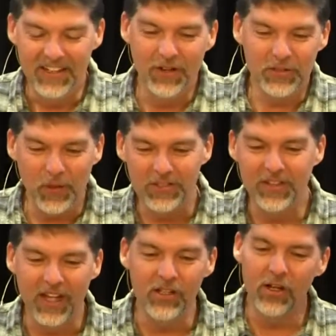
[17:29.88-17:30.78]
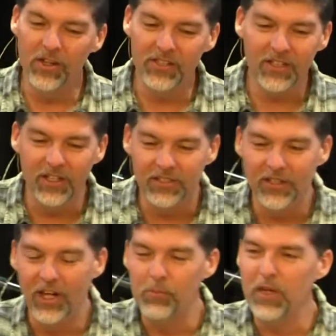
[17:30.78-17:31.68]
You know it's worse than that. You, let's say you're
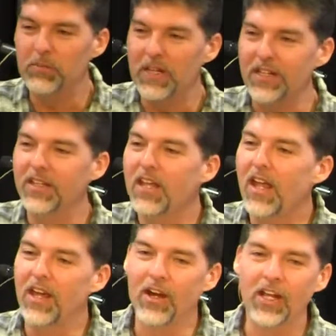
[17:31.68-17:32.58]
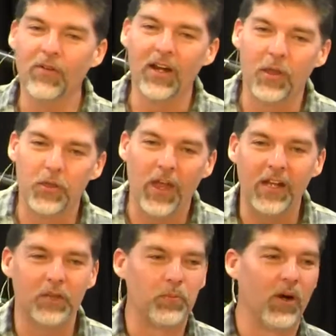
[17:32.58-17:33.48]
sitting in a big meeting and they're getting ready to
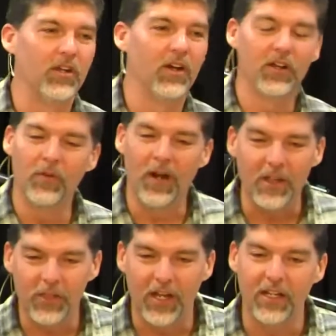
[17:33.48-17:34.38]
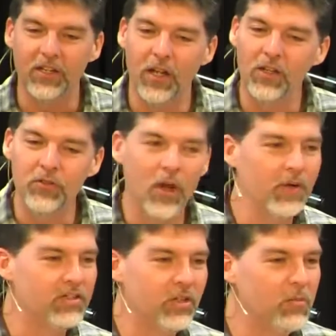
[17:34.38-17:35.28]
thank the person. They're getting ready to thank, and you, and you
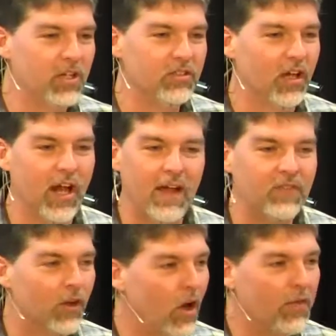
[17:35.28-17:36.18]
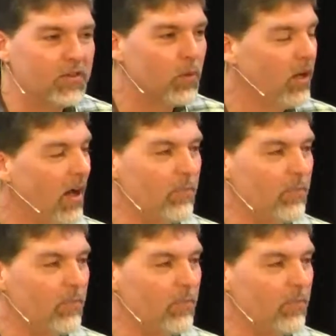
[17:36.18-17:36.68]
know it's you because you're like, I've done all this work.